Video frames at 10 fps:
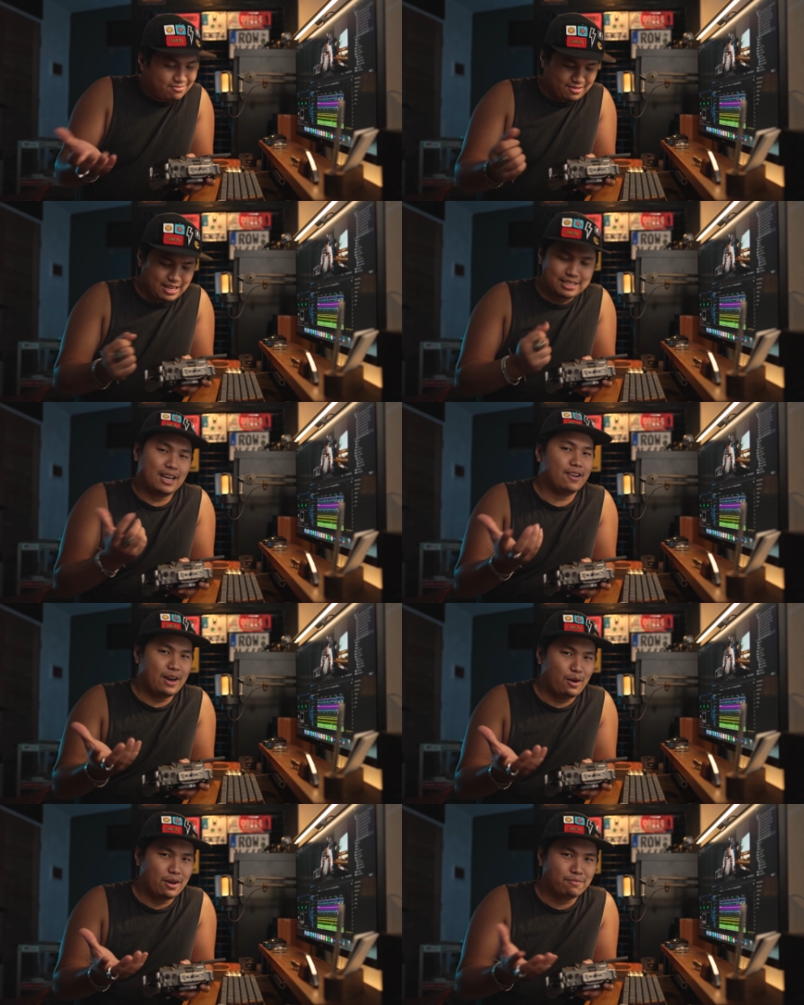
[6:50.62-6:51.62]
That's kind of
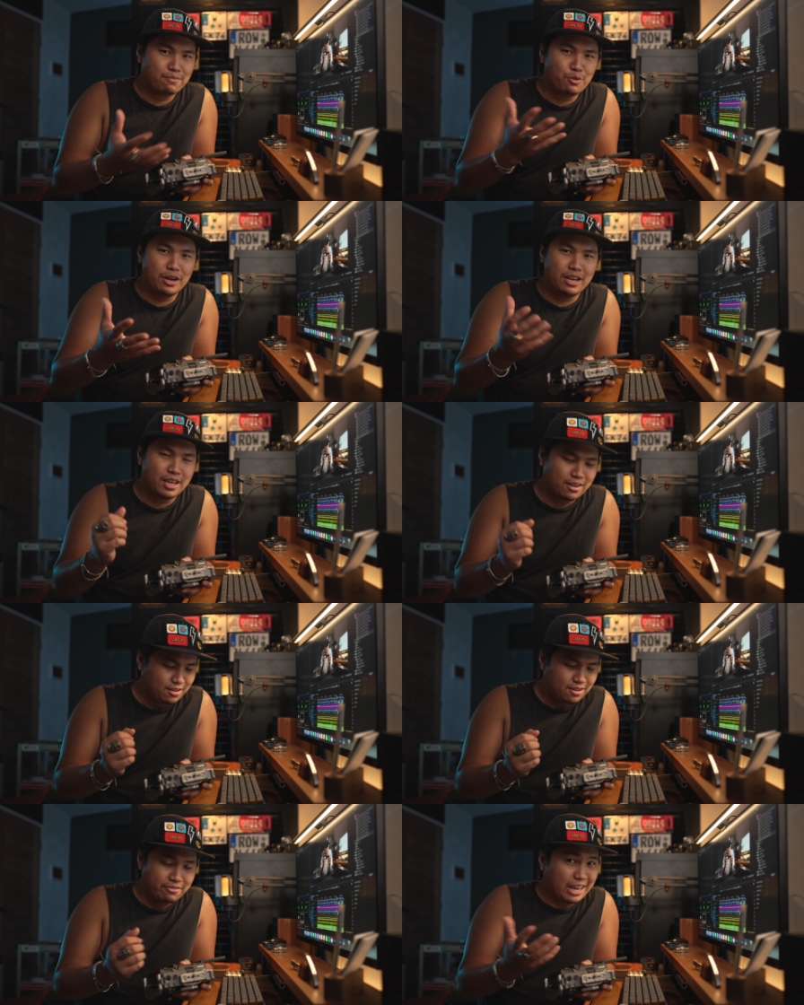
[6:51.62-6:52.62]
how I'm reading it.
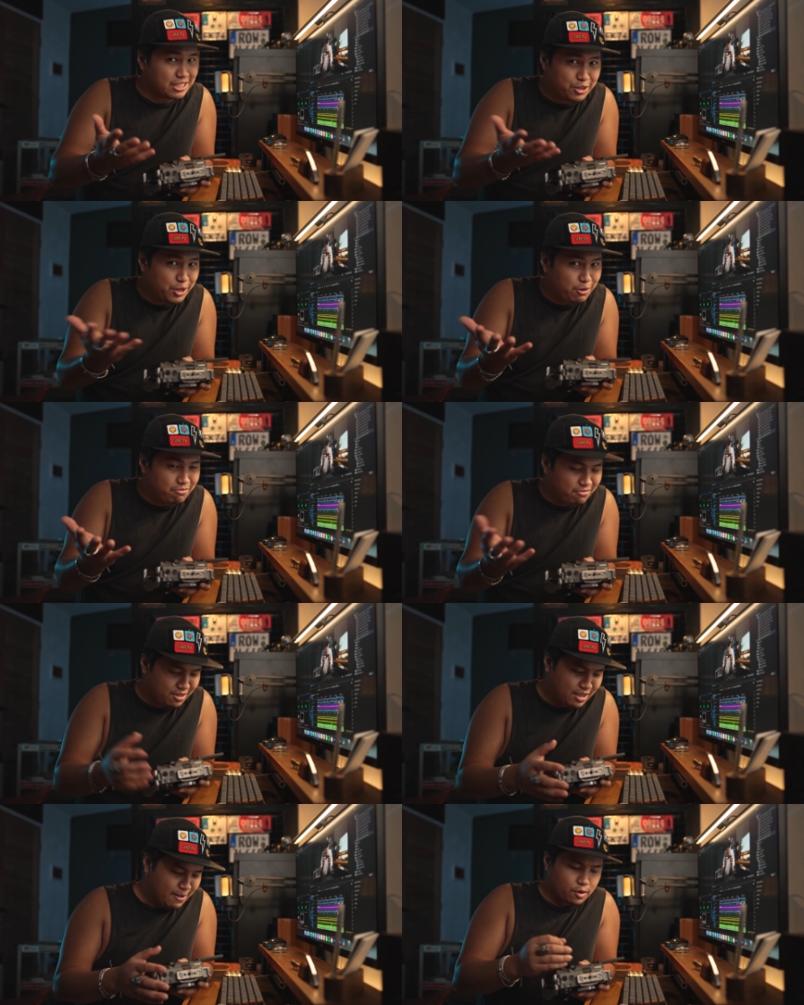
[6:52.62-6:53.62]
Execute.
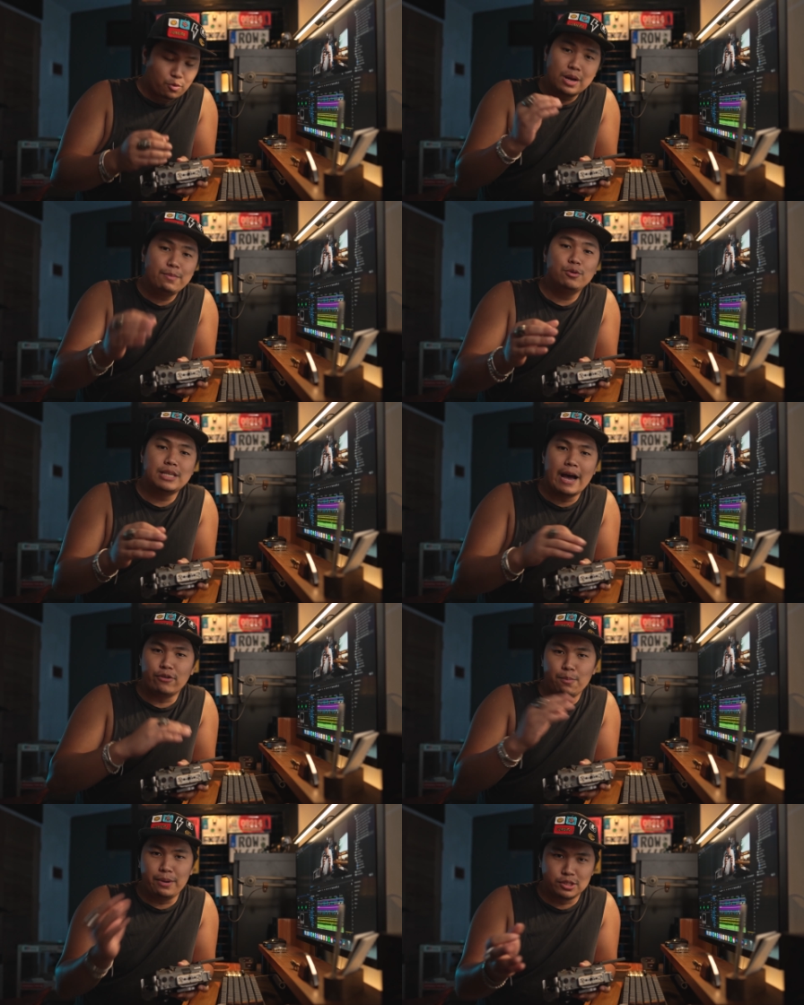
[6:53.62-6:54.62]
Reboots
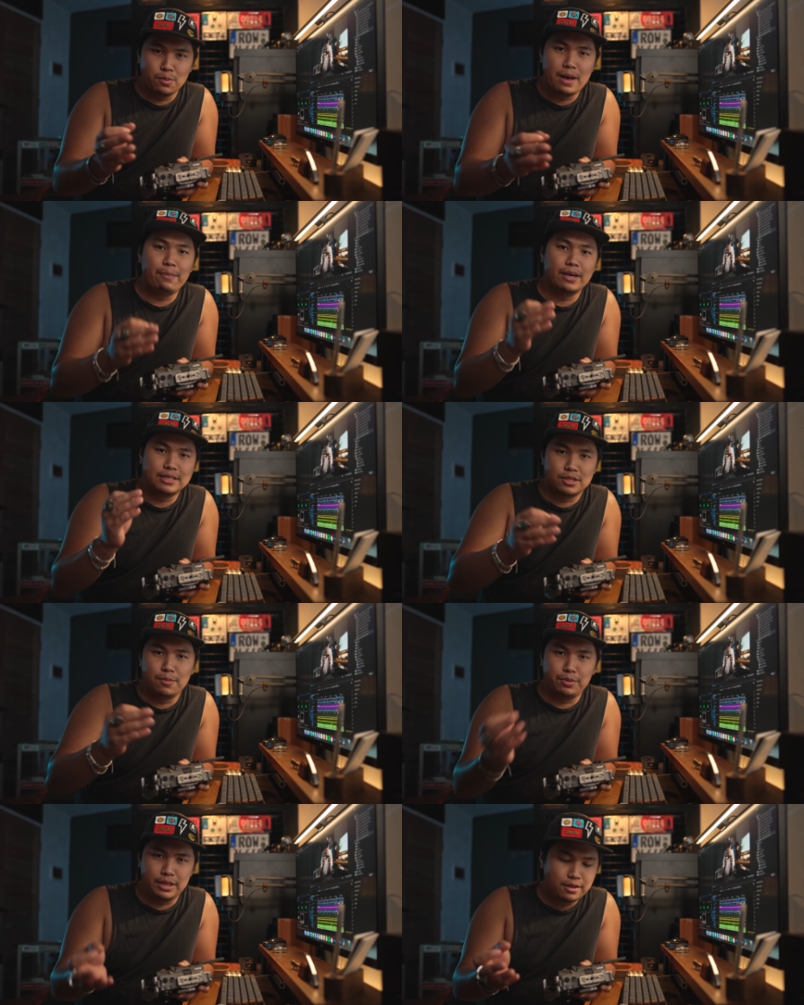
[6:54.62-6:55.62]
after pixel mapping is
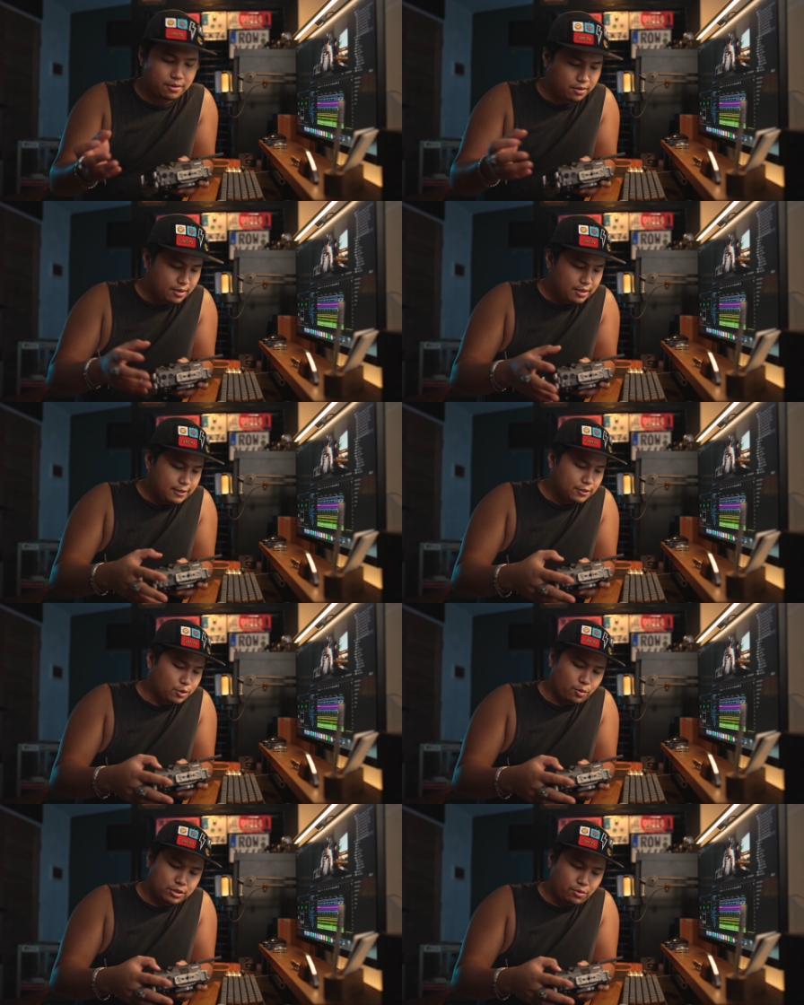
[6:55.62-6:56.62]
complete.
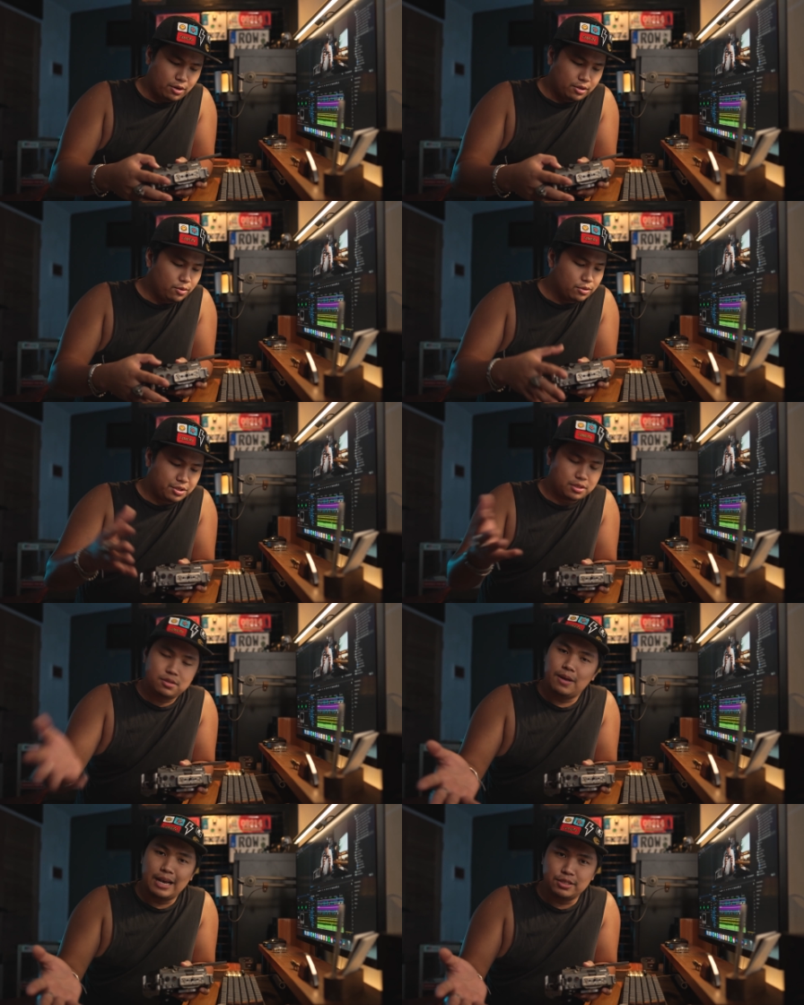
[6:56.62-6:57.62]
So what you want to do is
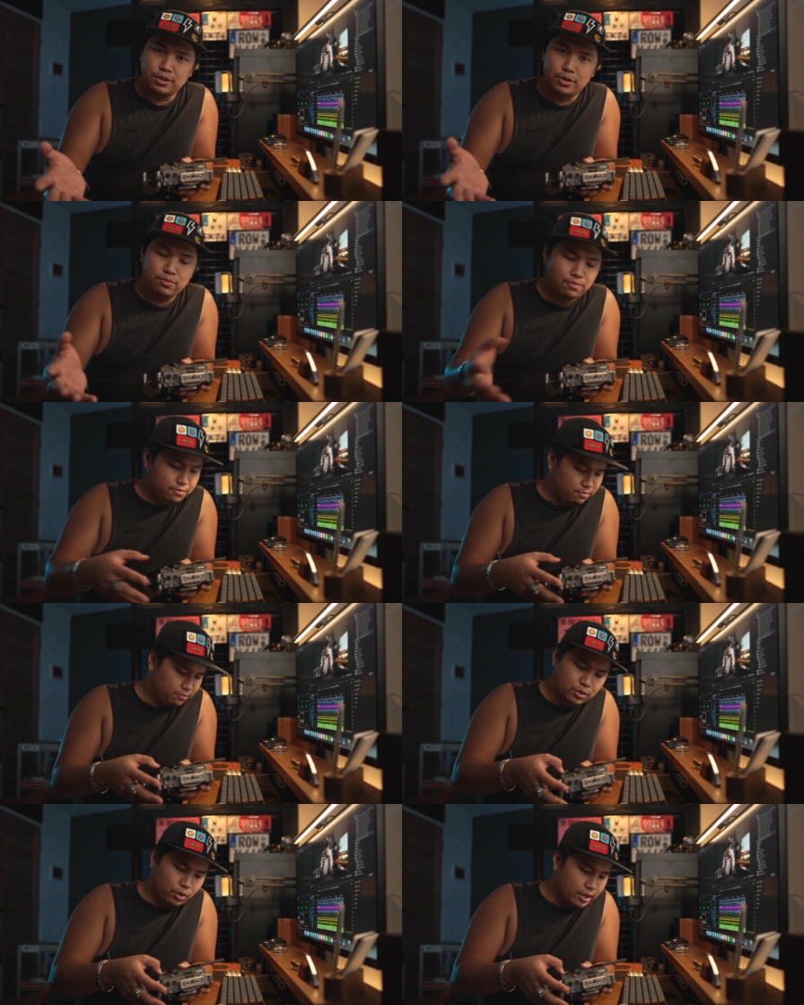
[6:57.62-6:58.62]
just execute.
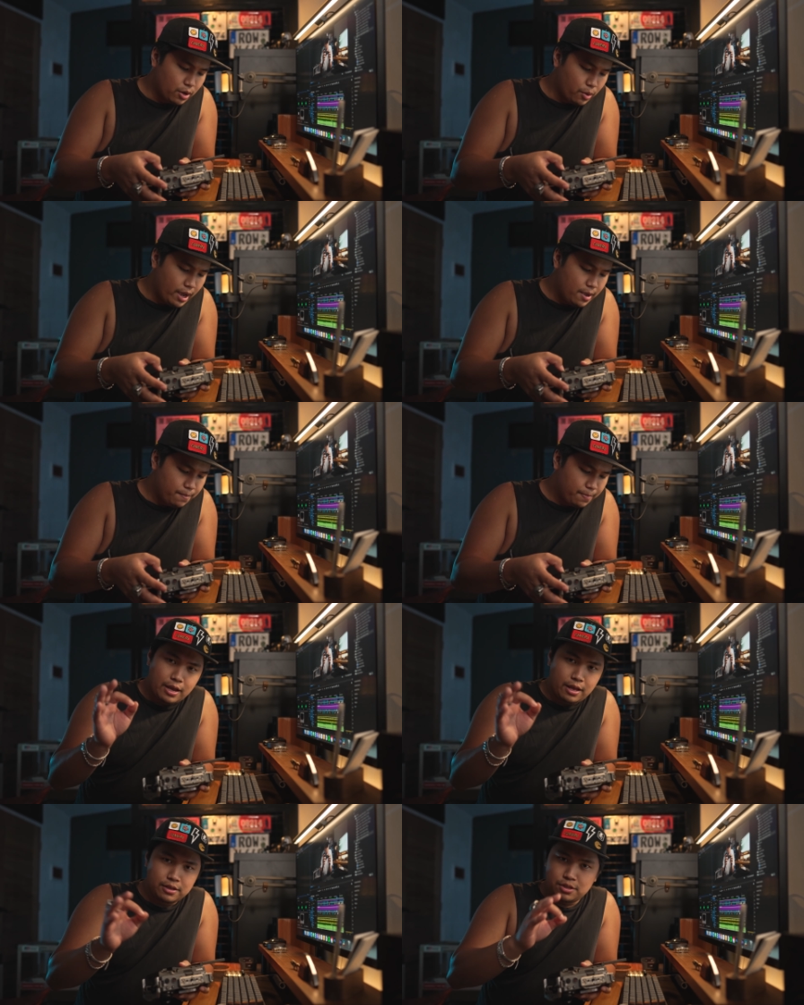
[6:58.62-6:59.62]
So click OK,
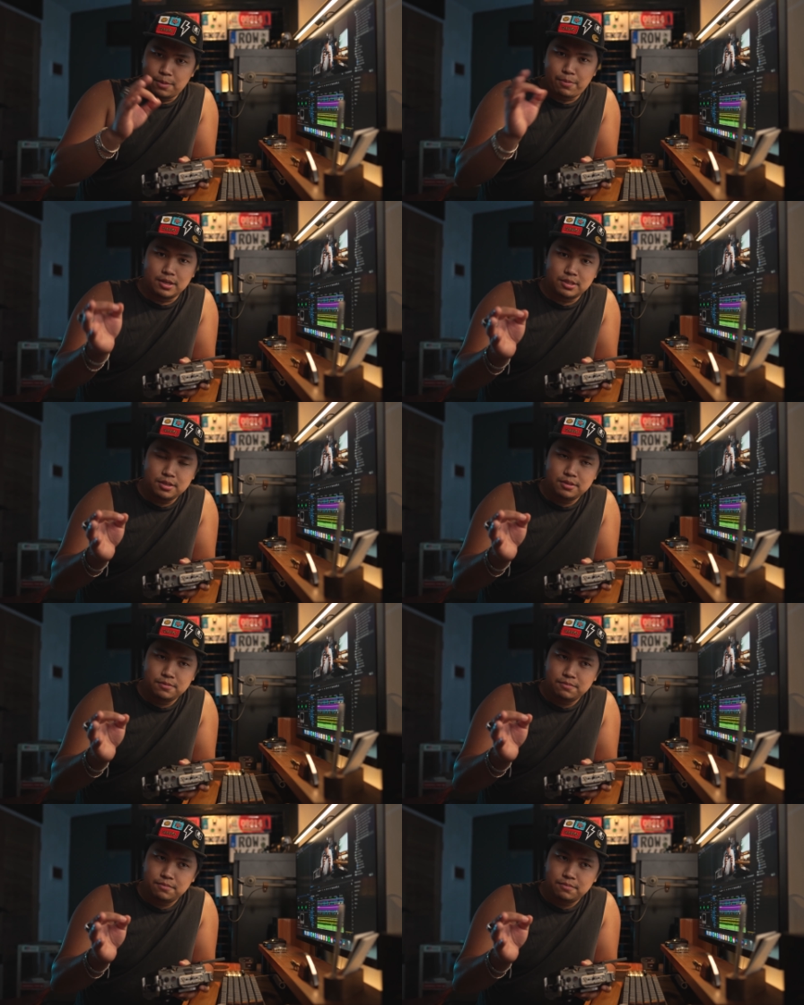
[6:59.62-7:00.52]
and it's going to process.